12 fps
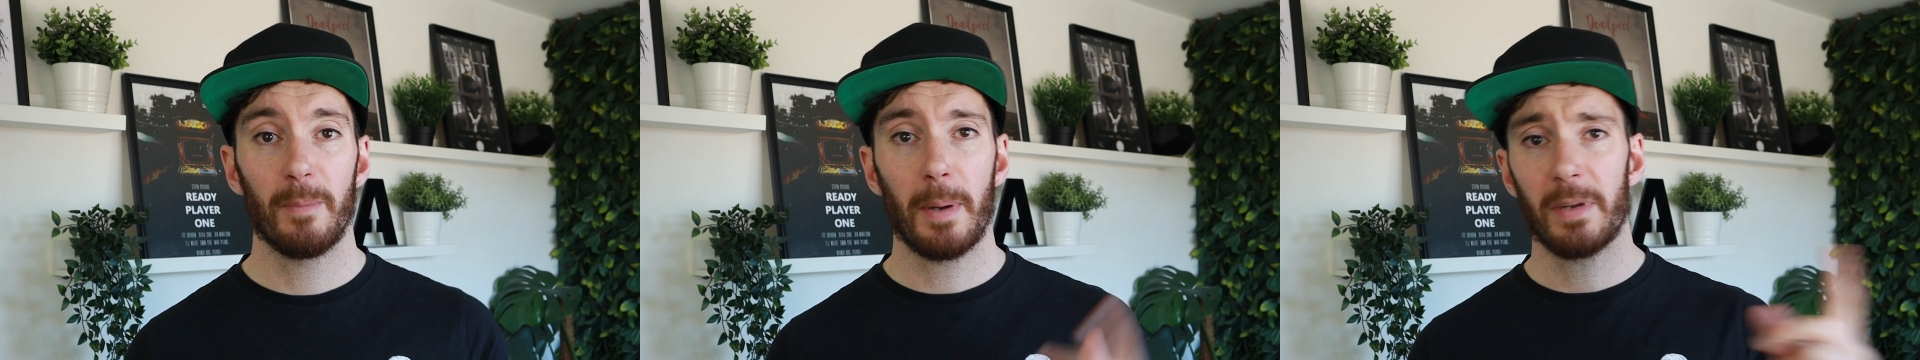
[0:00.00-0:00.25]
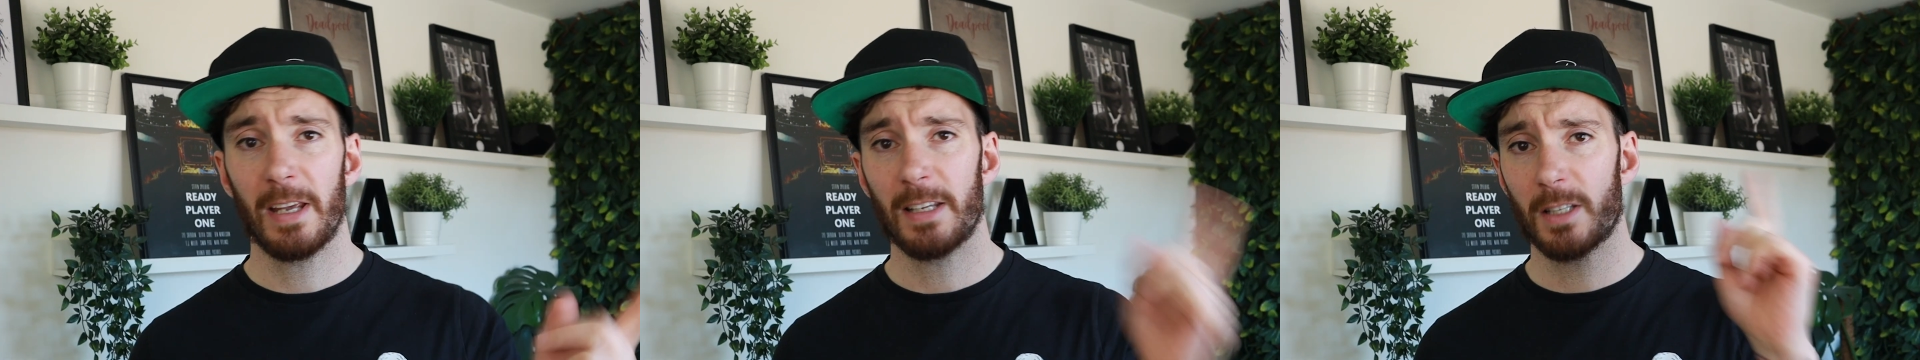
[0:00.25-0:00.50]

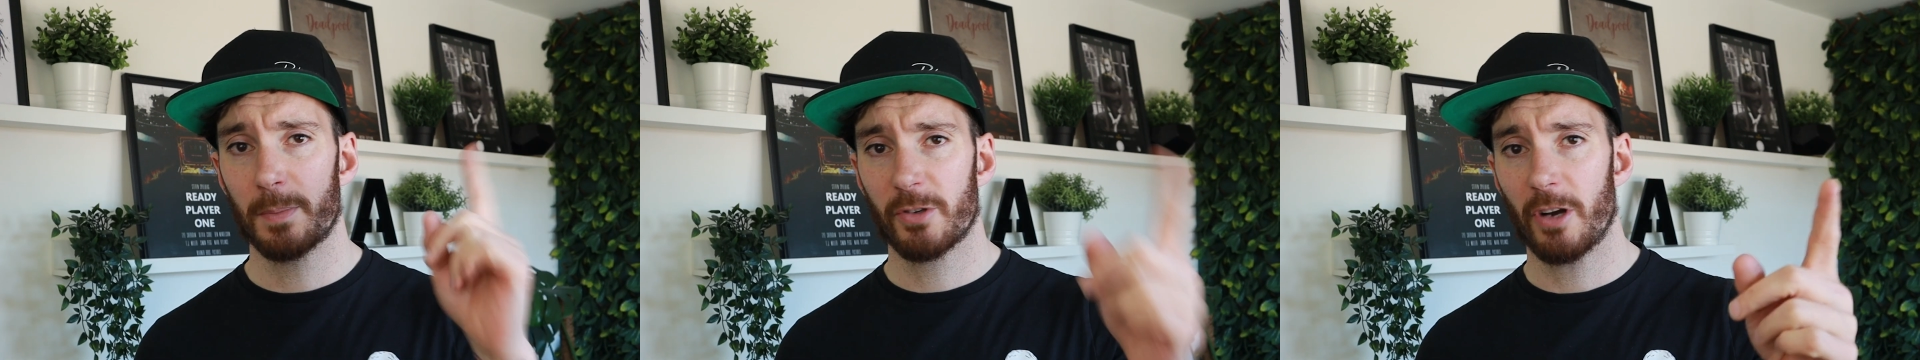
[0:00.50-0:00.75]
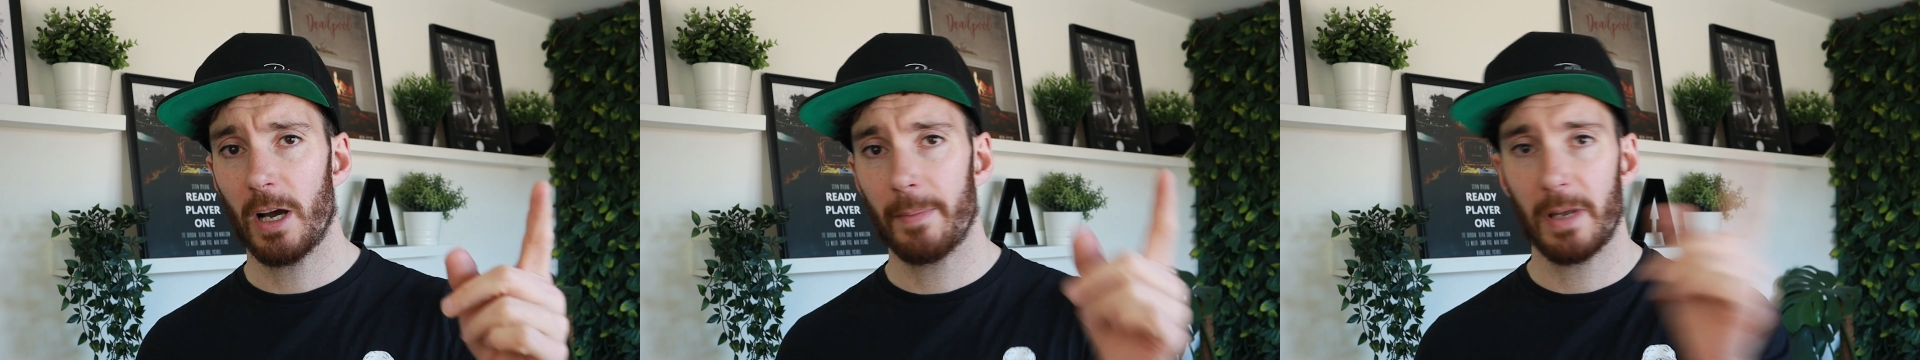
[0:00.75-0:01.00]
Remember to hit
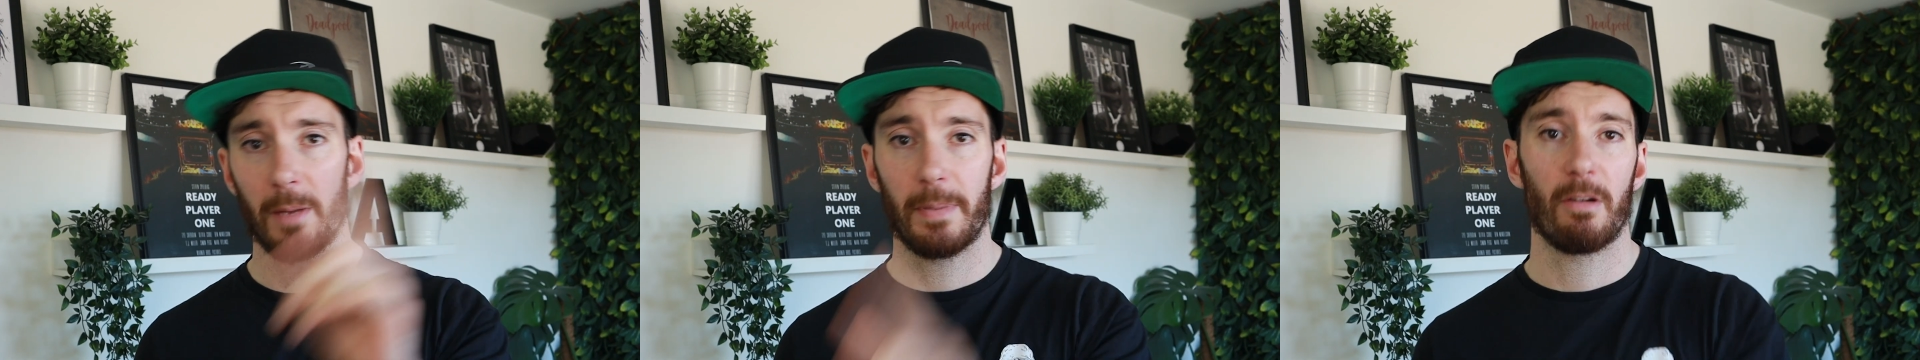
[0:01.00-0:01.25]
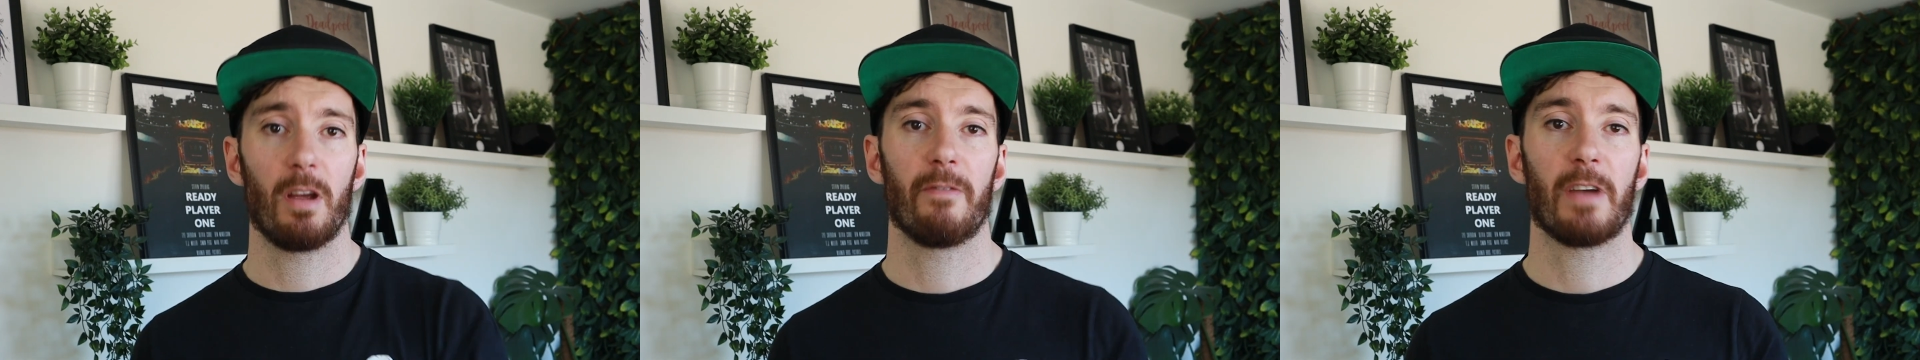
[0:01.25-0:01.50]
subscribe, hit the
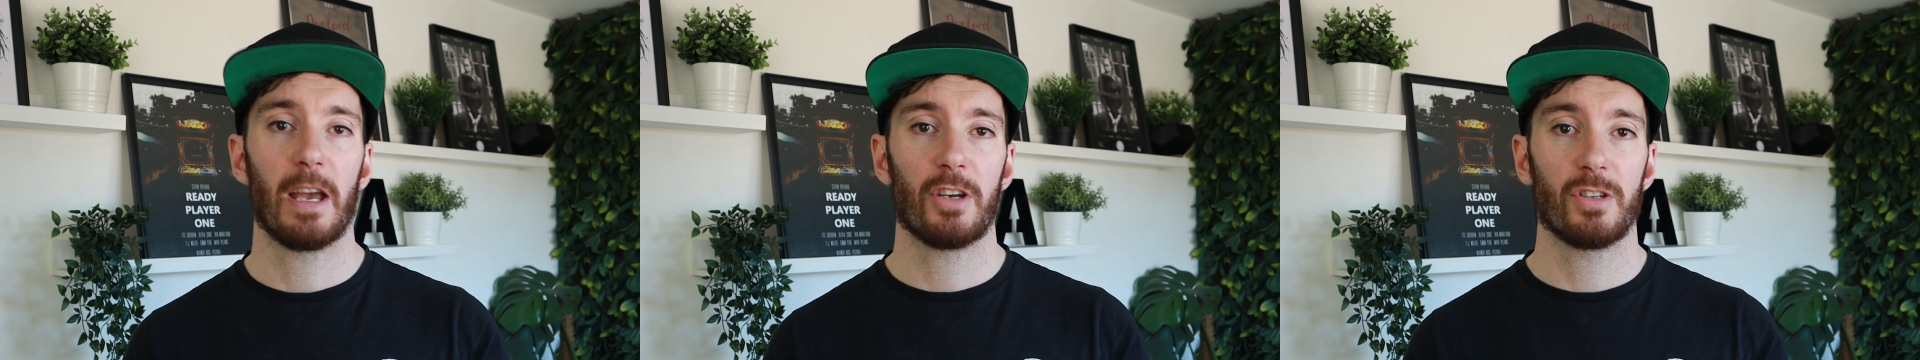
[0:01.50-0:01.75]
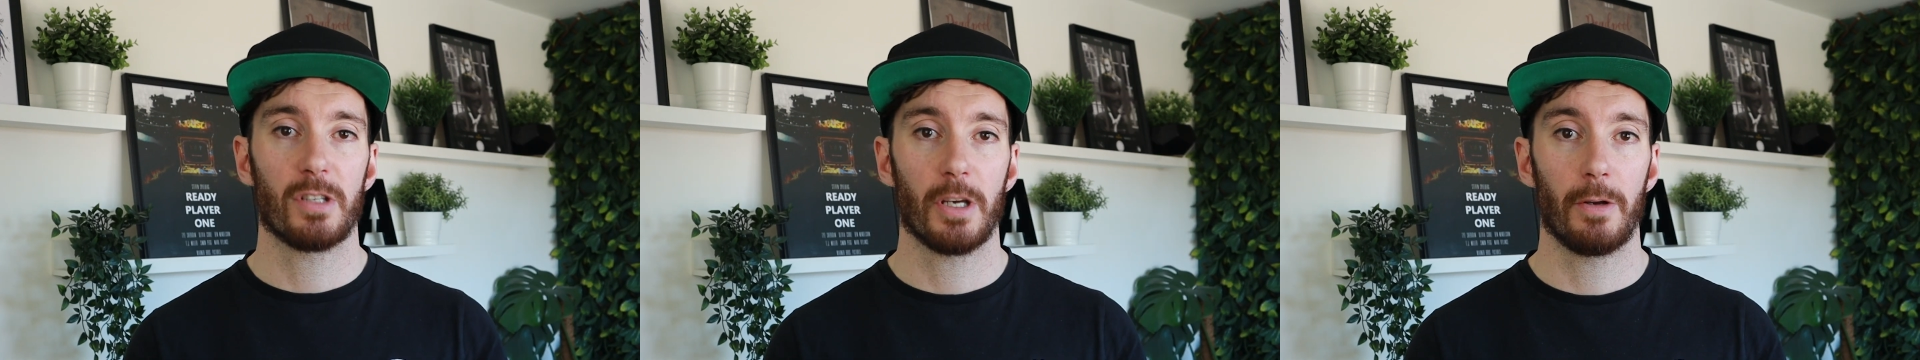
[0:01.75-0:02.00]
bell
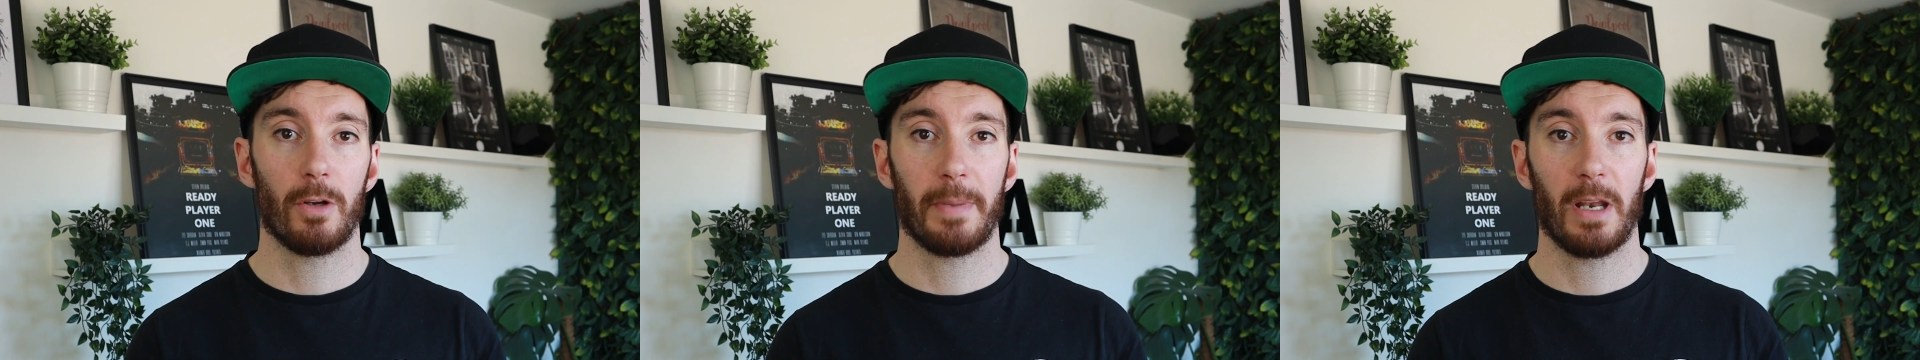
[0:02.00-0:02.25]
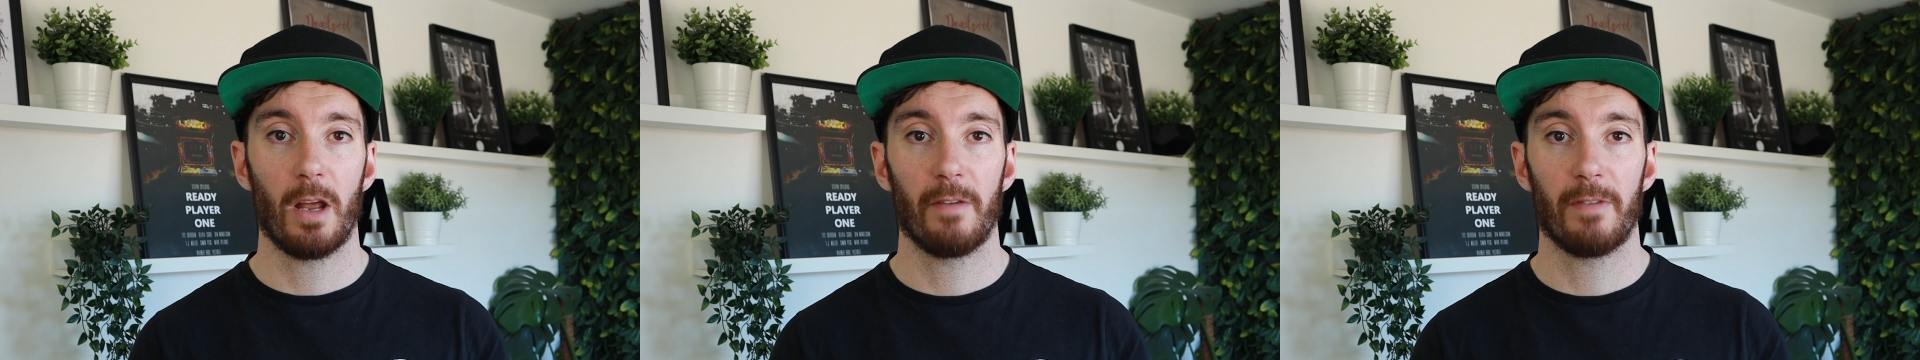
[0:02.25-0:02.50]
notification too and you'll
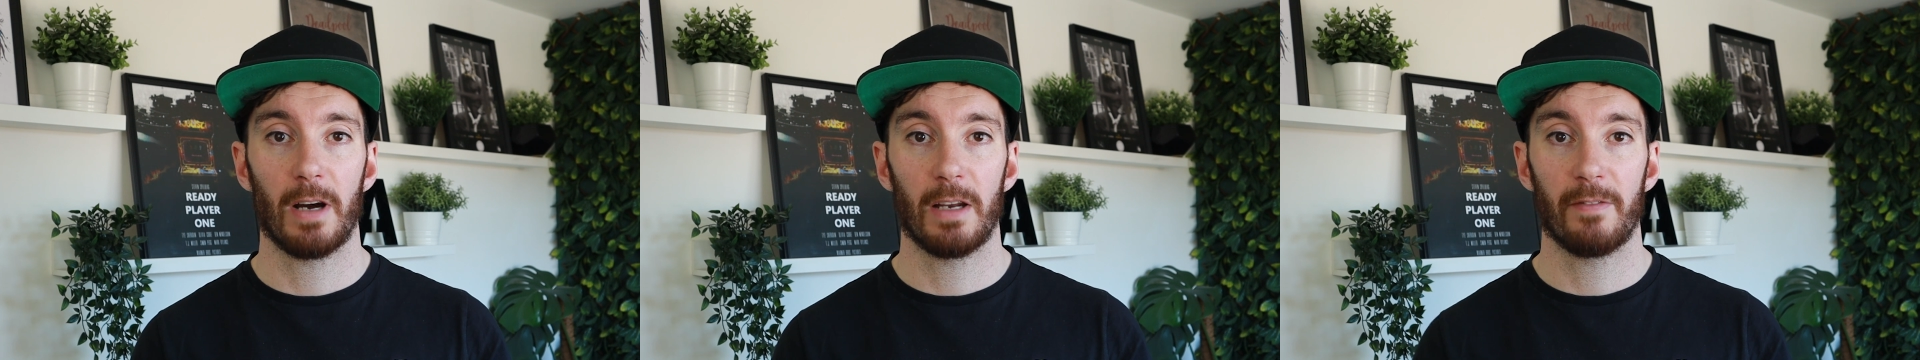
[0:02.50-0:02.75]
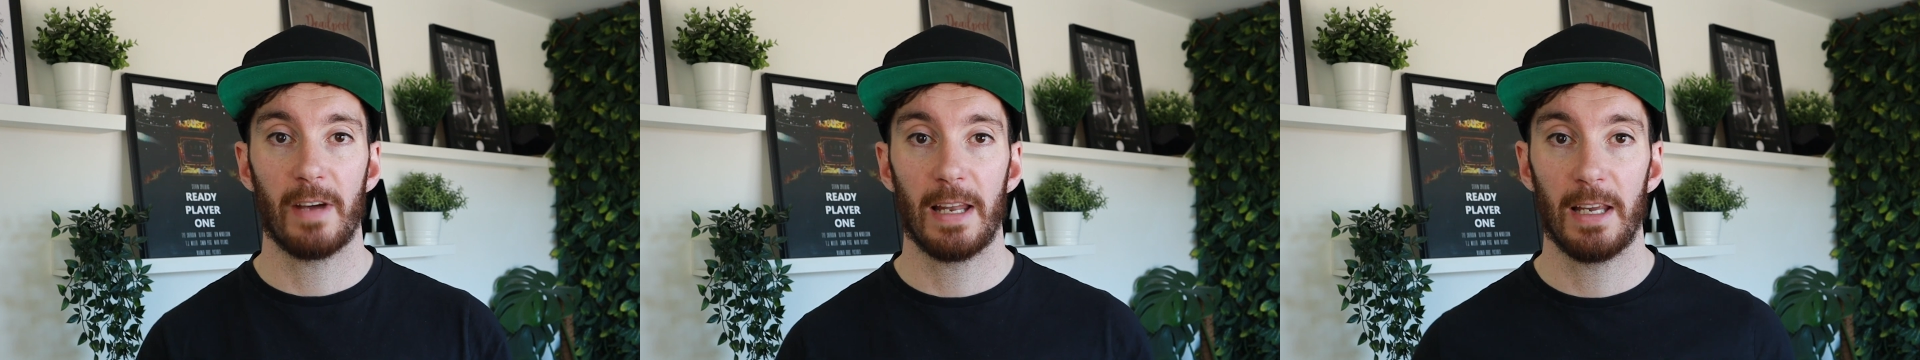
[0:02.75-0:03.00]
be notified
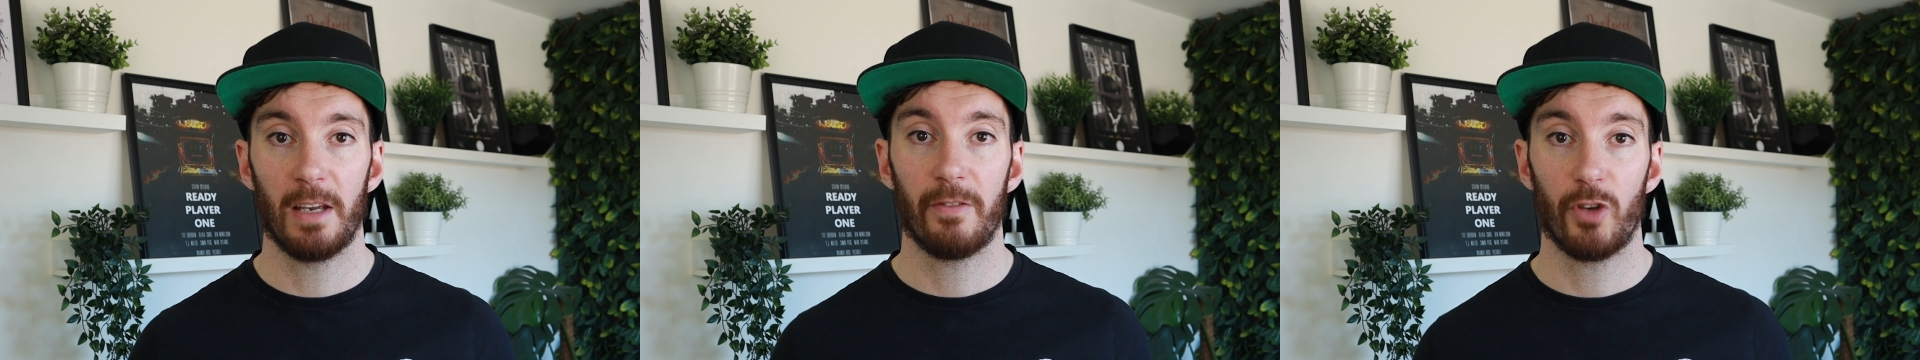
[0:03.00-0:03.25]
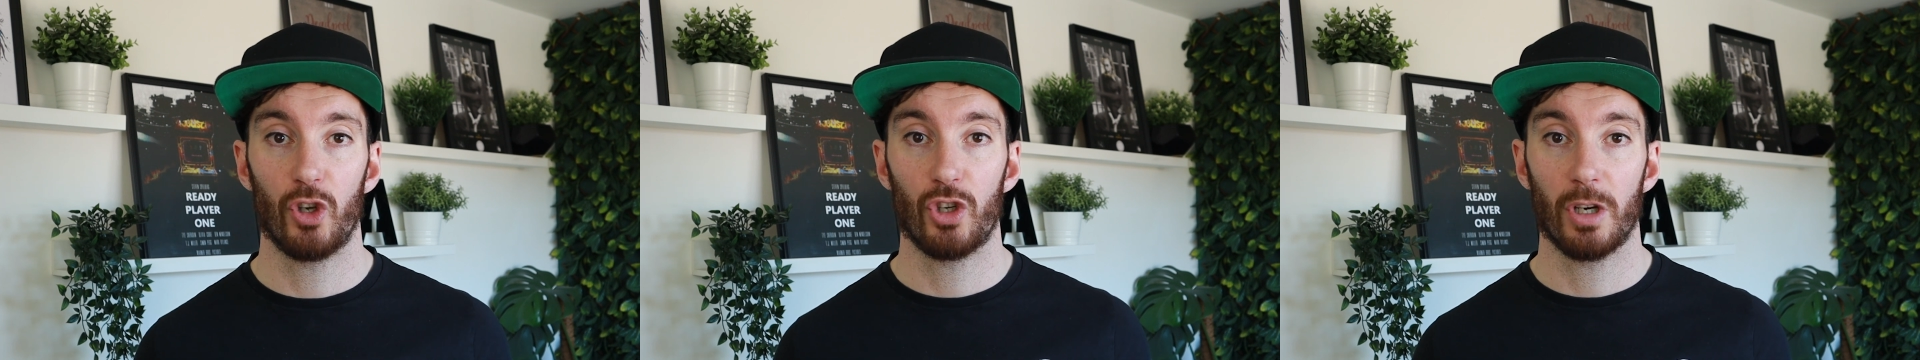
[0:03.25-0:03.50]
of any
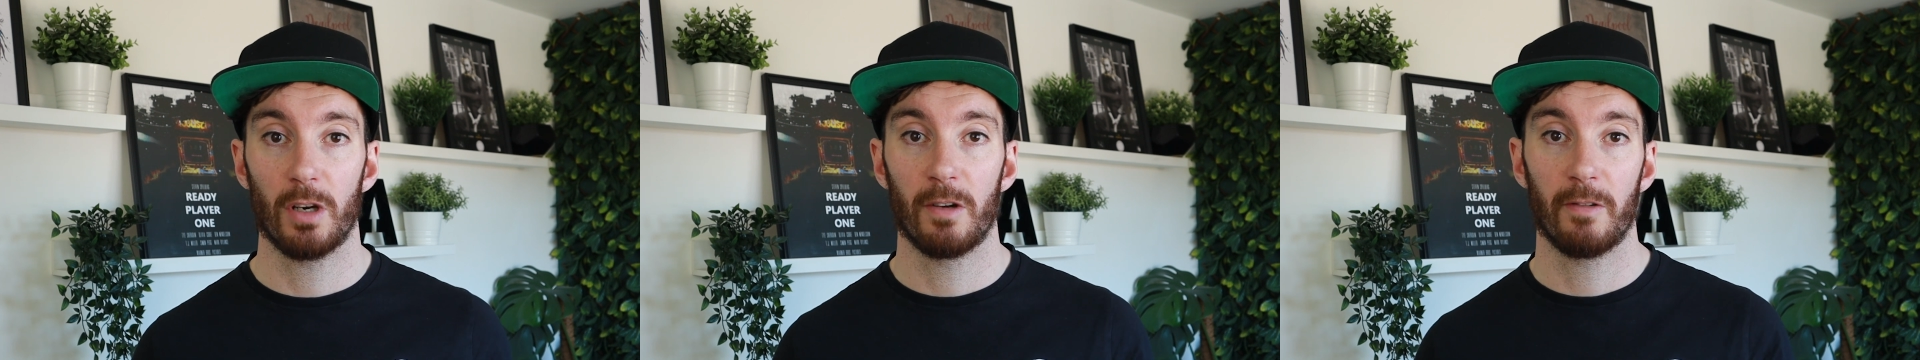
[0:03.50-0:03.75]
future